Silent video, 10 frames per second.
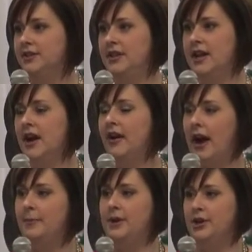and seeing how
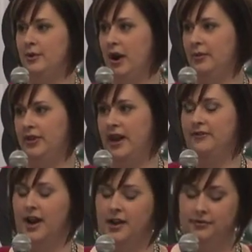happy you are with
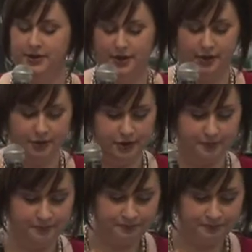that final result.